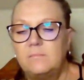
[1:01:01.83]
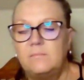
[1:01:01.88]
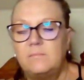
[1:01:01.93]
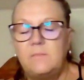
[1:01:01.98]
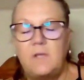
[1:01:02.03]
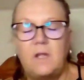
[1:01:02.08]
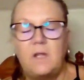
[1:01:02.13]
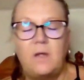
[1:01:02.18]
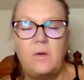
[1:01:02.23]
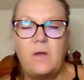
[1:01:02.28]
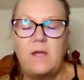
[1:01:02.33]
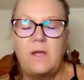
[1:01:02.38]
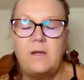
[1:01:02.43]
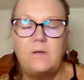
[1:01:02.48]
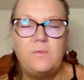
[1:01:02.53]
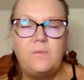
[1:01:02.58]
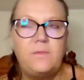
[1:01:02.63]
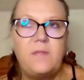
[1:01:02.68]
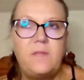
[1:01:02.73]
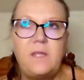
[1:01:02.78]
No, I
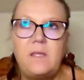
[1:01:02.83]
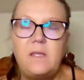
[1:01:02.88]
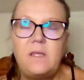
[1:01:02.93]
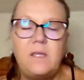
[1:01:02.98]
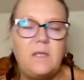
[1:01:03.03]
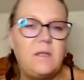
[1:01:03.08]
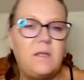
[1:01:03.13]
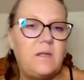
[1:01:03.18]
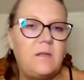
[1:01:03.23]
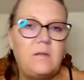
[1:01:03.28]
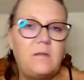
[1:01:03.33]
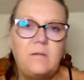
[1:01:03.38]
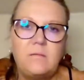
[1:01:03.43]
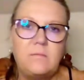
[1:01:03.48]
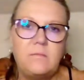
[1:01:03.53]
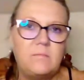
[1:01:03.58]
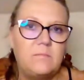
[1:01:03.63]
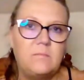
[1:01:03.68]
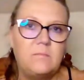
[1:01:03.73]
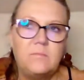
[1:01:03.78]
don't think he
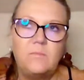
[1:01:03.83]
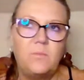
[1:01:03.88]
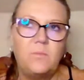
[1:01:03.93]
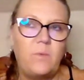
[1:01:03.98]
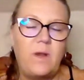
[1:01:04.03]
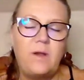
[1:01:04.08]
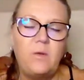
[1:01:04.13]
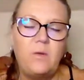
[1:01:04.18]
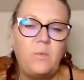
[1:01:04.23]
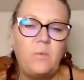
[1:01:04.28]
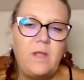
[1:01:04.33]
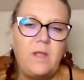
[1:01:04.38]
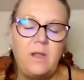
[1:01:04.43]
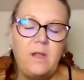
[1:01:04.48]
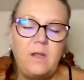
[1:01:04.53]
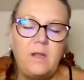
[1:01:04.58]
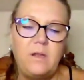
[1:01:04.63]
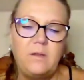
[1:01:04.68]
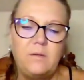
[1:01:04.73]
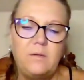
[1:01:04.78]
ran
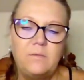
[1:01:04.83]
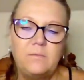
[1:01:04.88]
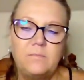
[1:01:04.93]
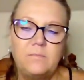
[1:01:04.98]
away.